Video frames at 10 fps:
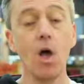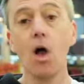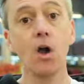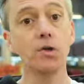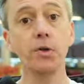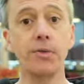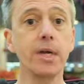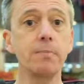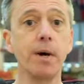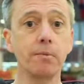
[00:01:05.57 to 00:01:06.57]
Also
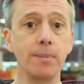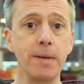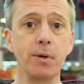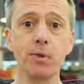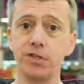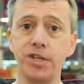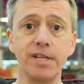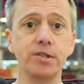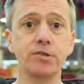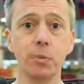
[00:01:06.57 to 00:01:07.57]
think about the people that
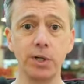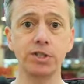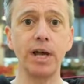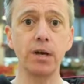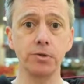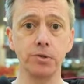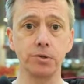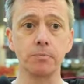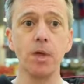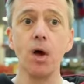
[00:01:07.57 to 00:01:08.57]
Jesus reached out to.
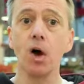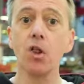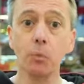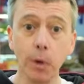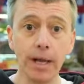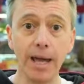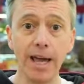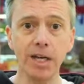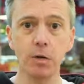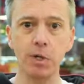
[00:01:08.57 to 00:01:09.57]
On the one
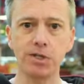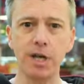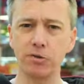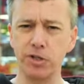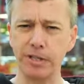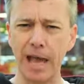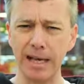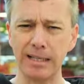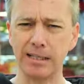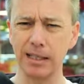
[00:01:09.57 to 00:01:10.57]
hand, he reached out to
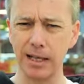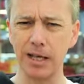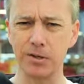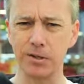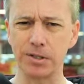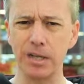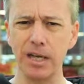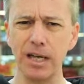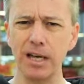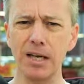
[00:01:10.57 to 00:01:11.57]
tax collectors.
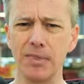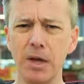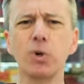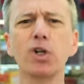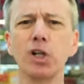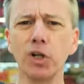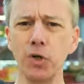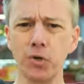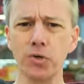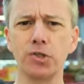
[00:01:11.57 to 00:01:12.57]
They were
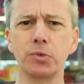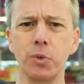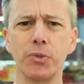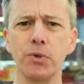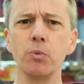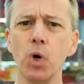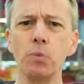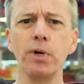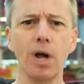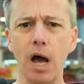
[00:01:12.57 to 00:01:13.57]
colluders with the
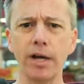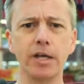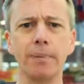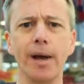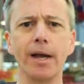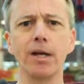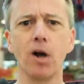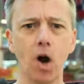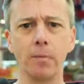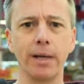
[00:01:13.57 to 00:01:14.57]
Roman occupying
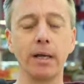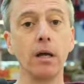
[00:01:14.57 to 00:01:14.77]
army.